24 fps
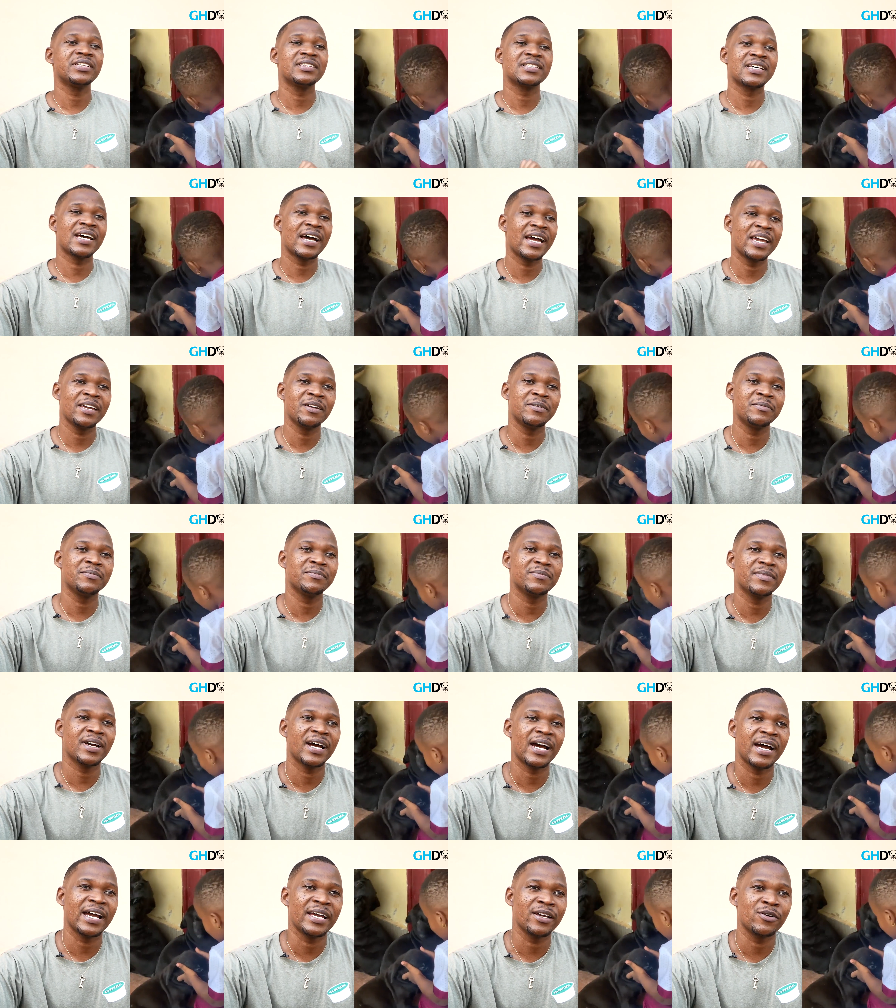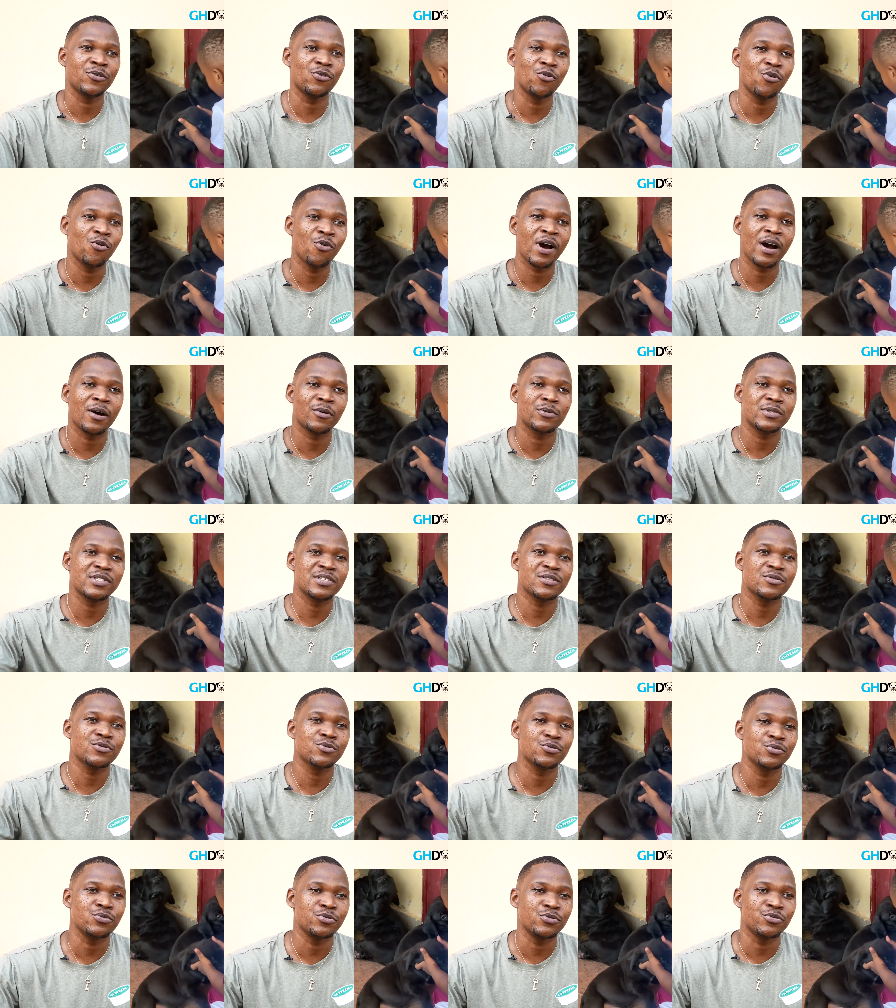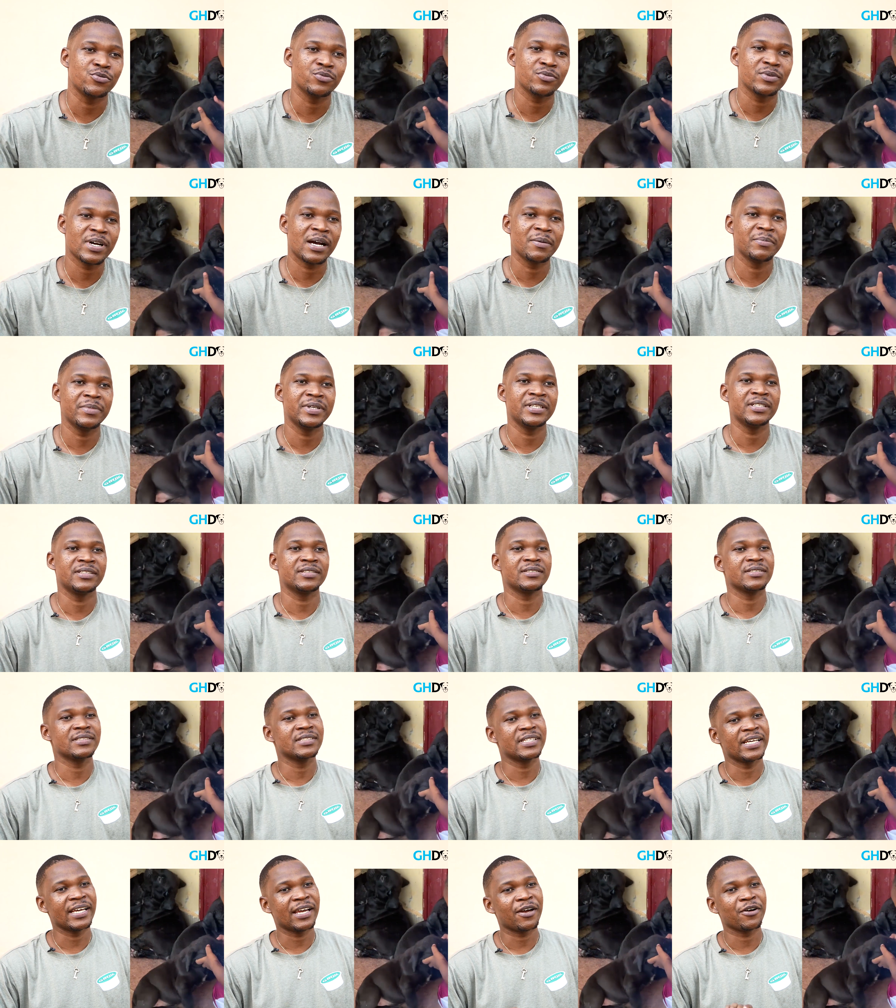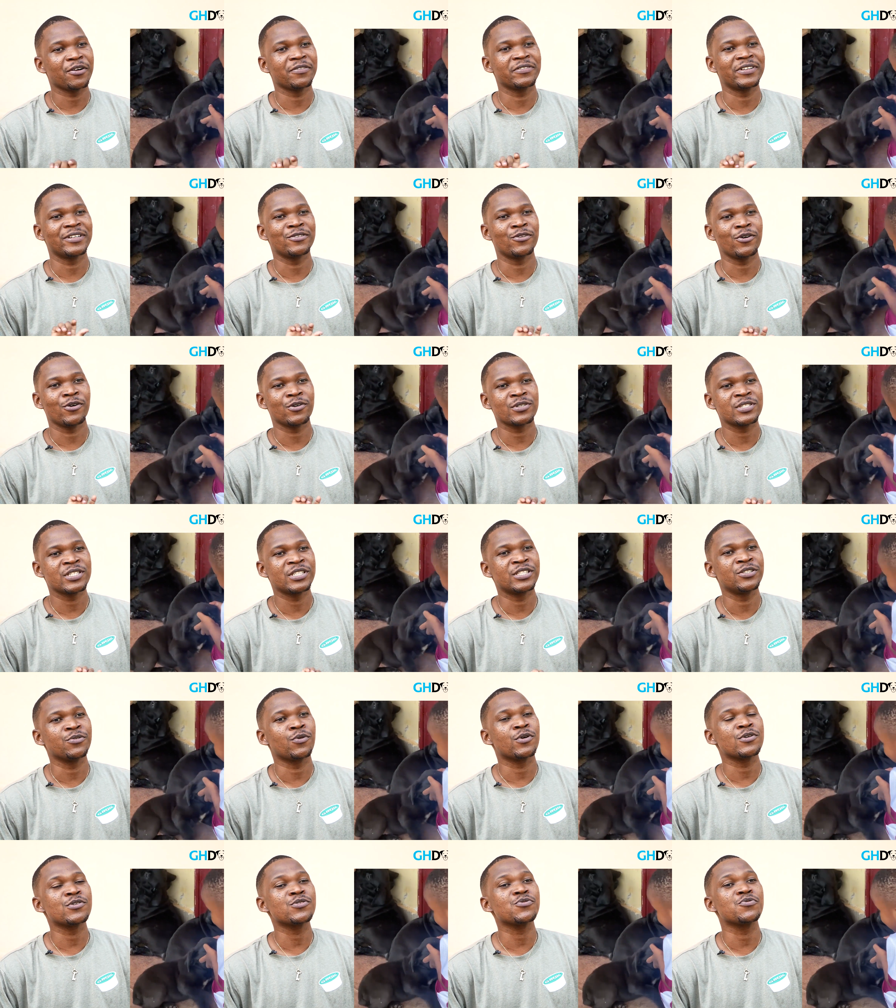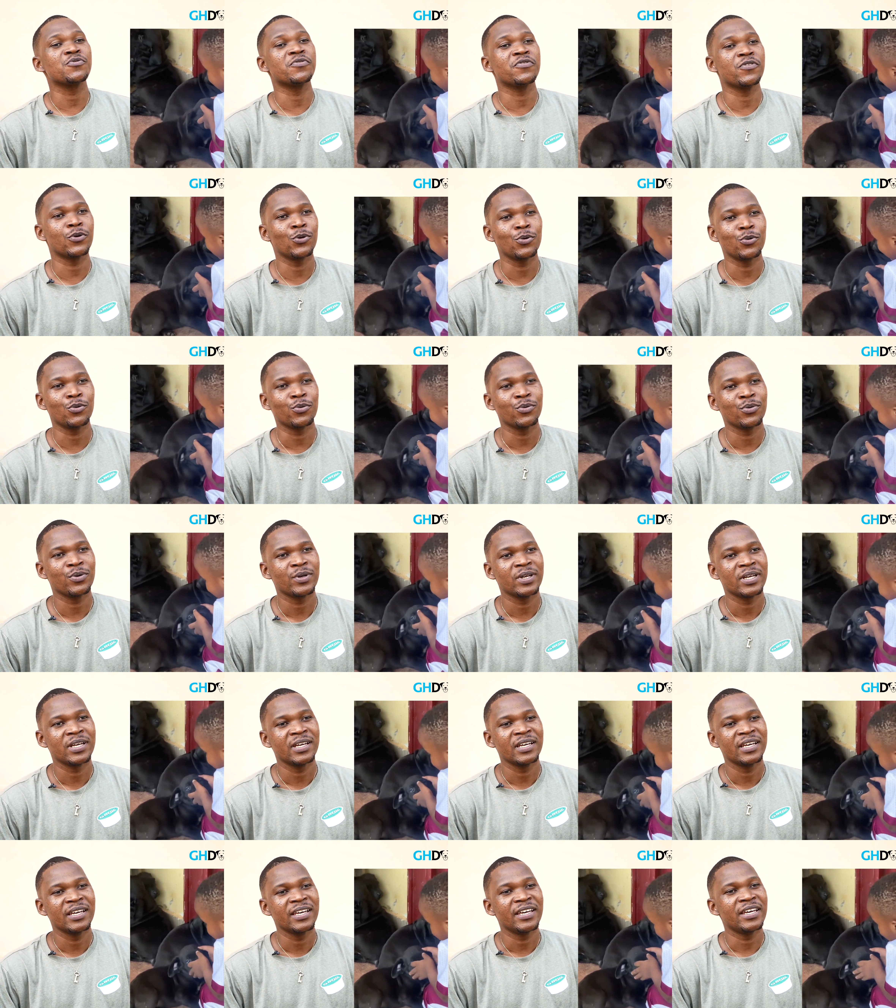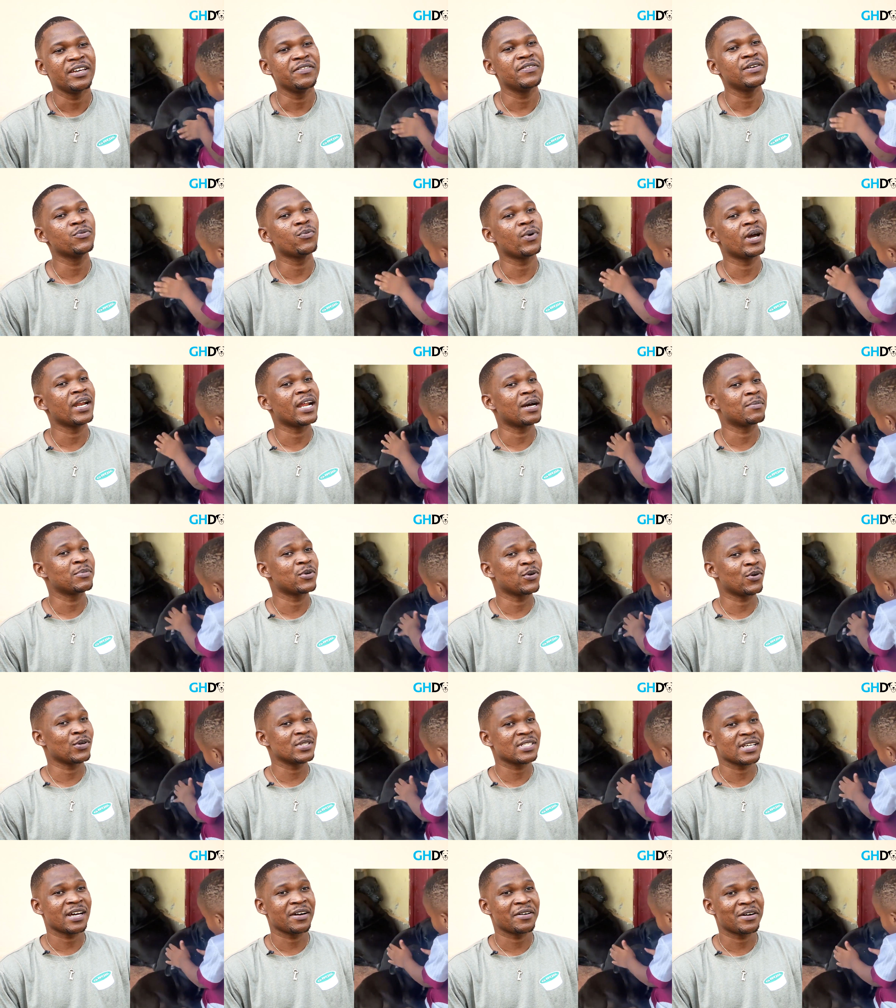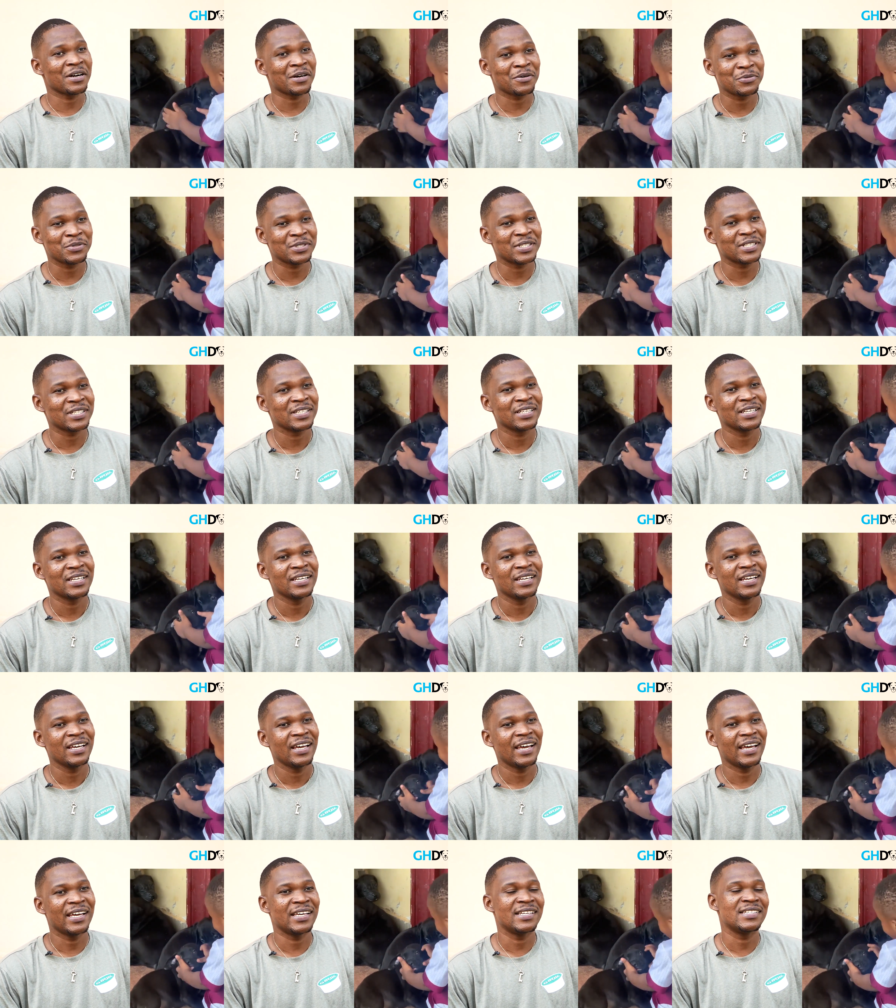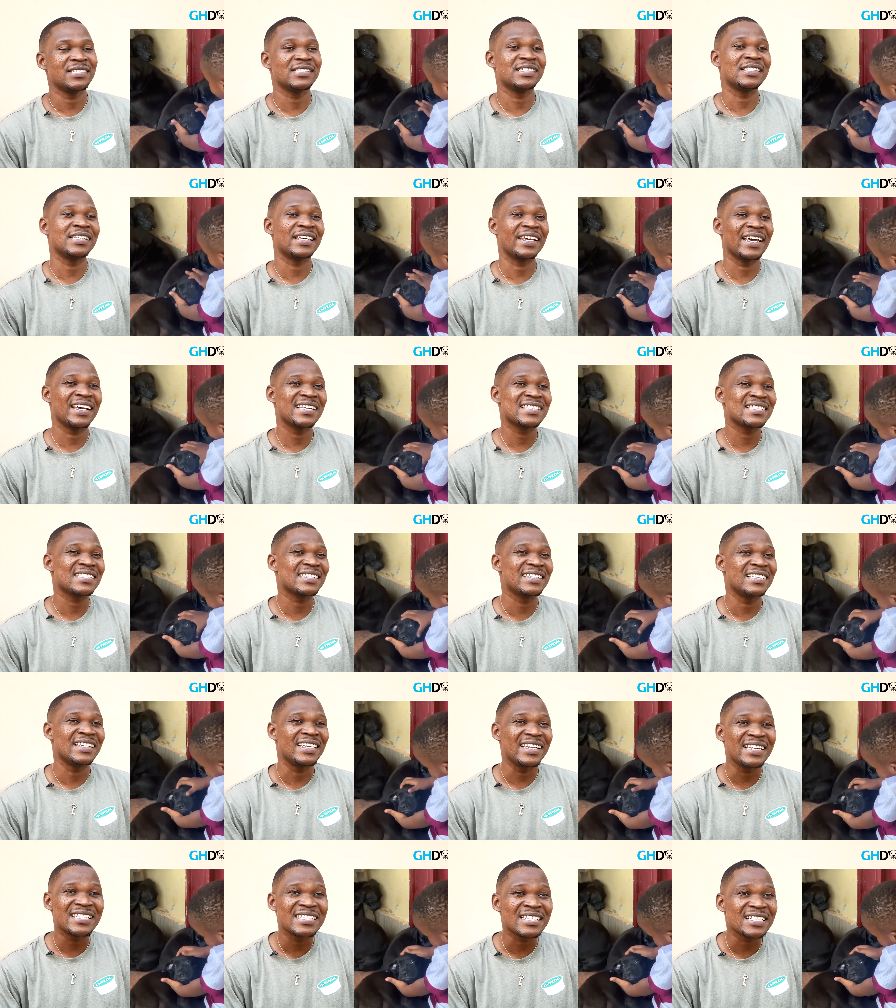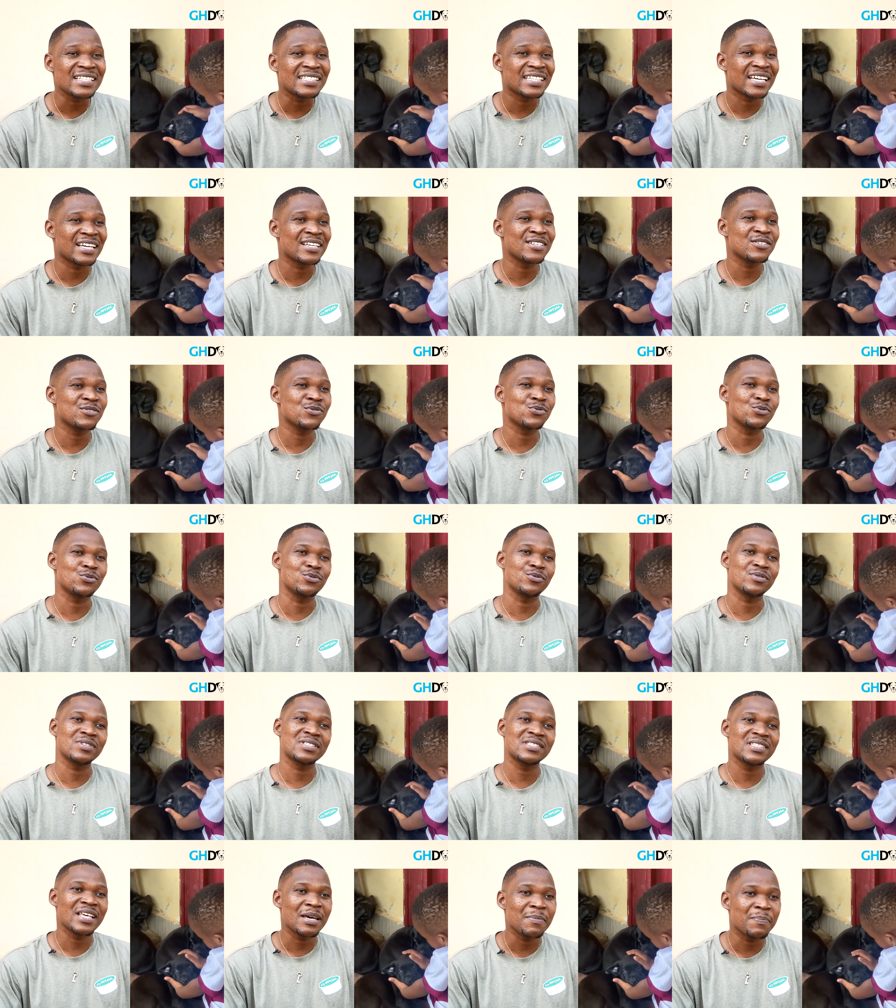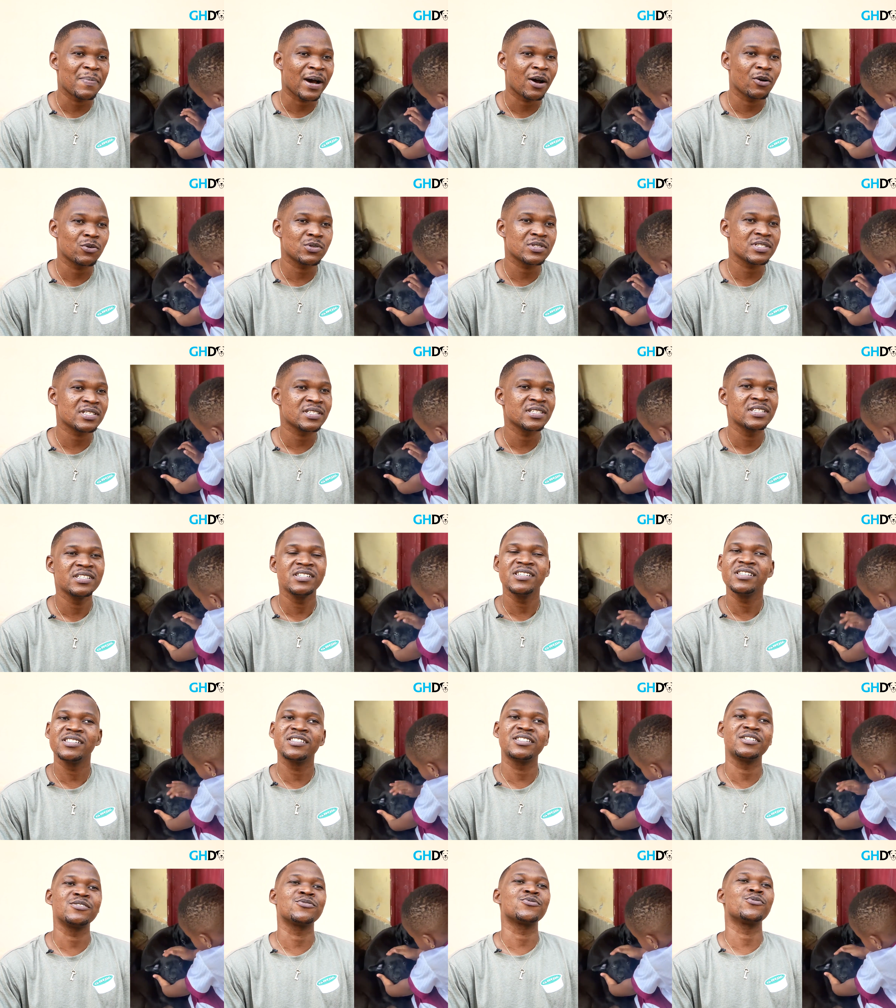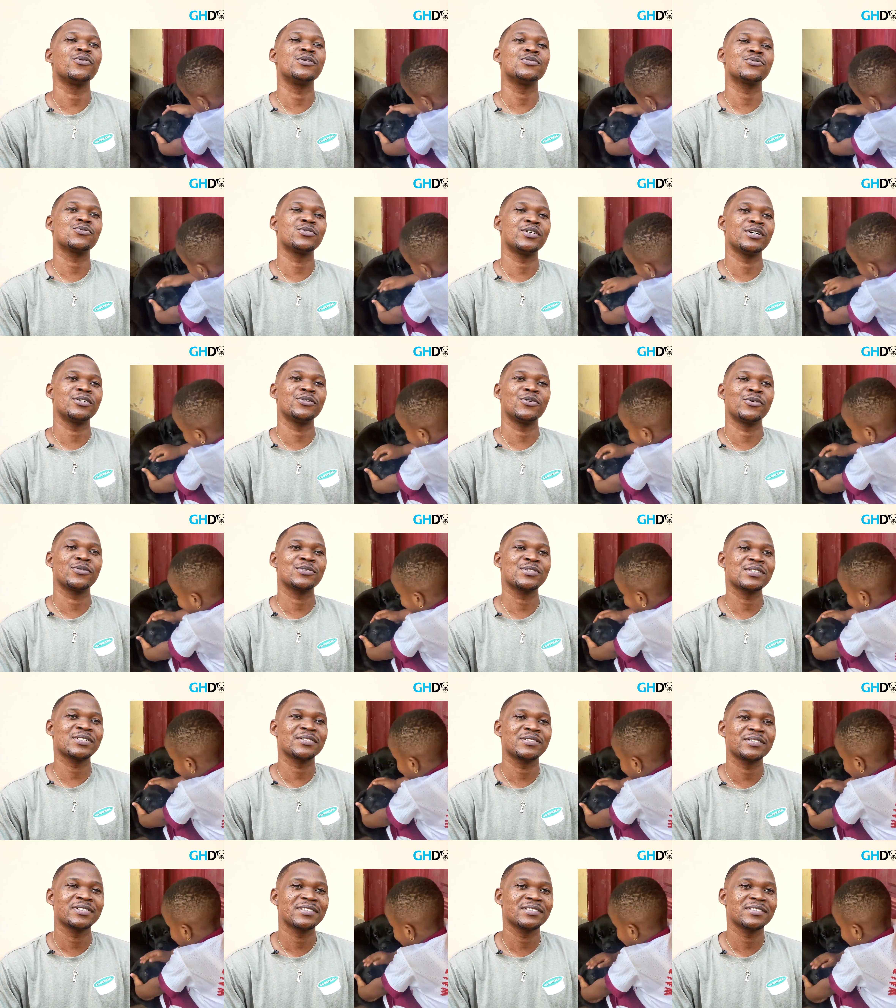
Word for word: time I go out to, I mean, take care of the dogs, she wants to follow. Even when I'm not around and she gets little chance to step out, she's going to the dogs.